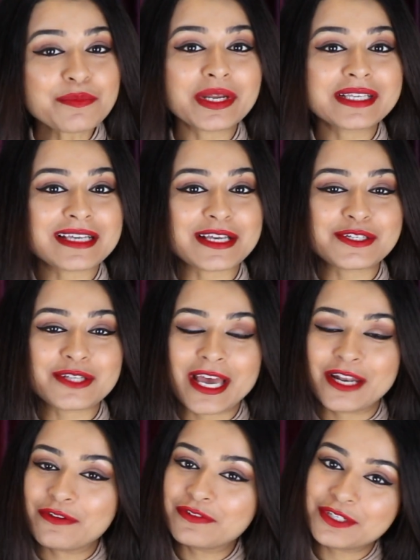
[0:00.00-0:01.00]
brings us to the
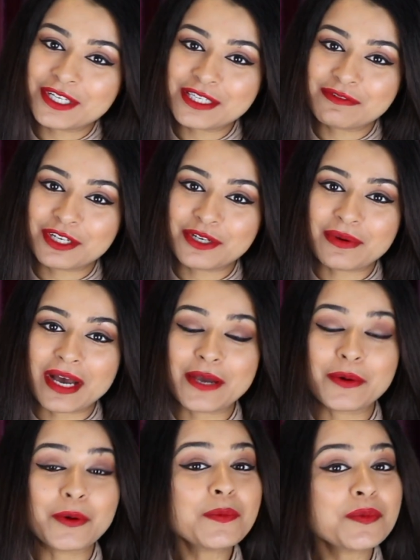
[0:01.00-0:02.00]
end of today's video. I
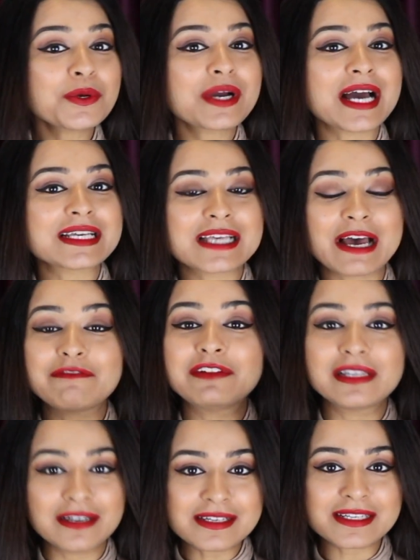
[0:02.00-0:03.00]
hope you guys have
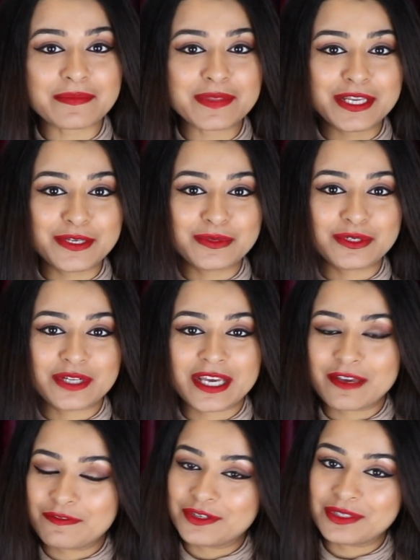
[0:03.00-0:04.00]
learned something new today.
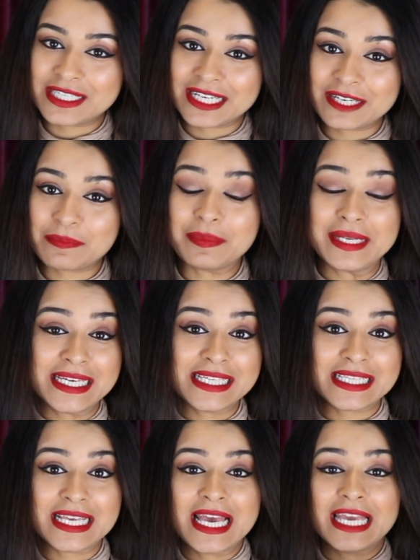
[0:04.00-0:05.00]
If you did, please
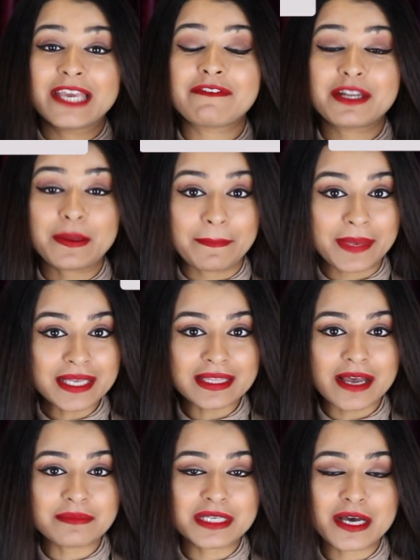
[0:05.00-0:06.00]
give it a big
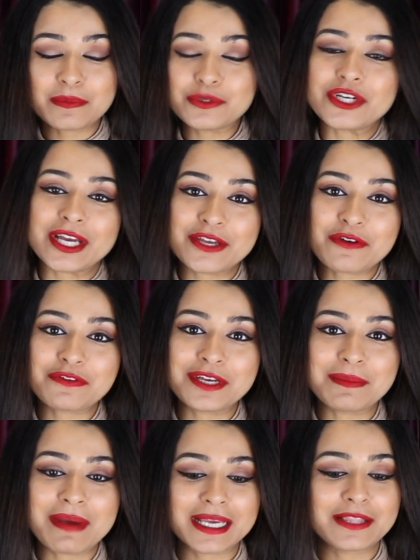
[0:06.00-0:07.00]
thumbs up, share your
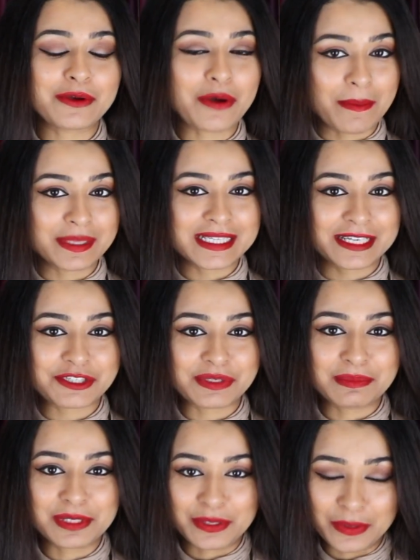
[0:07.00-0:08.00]
feedback in the comment section
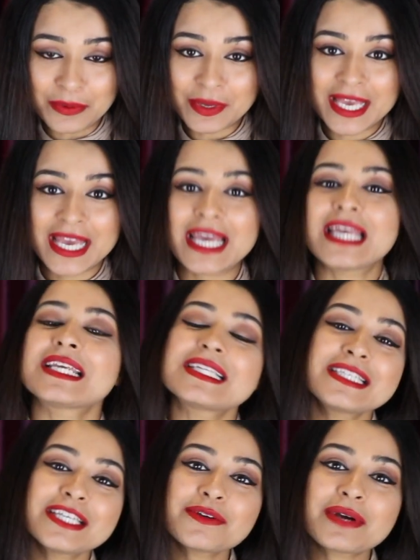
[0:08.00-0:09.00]
below. And I'll
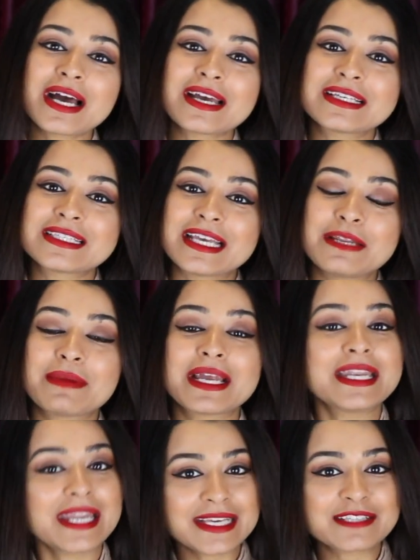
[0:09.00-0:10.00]
see you guys in my
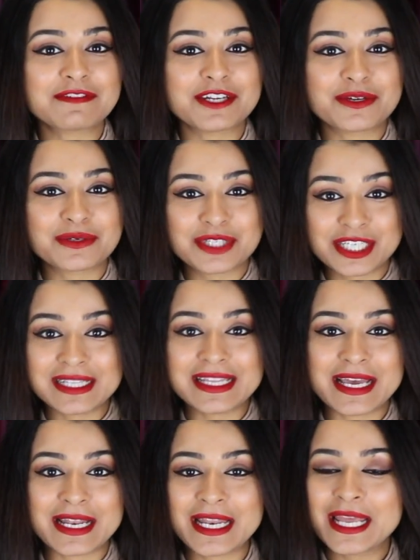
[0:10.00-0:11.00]
next video. Till
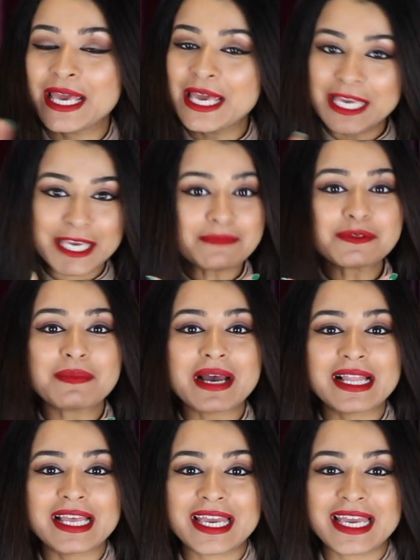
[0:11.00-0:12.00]
then, keep
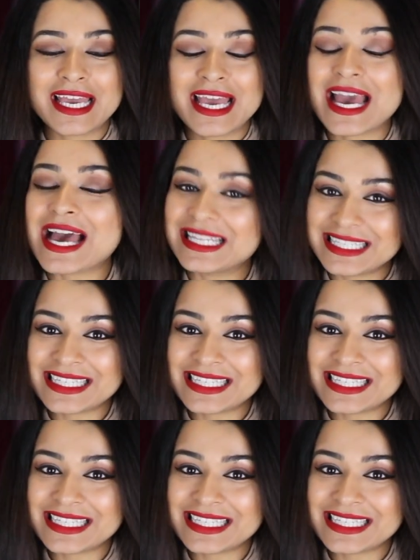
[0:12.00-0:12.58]
smiling and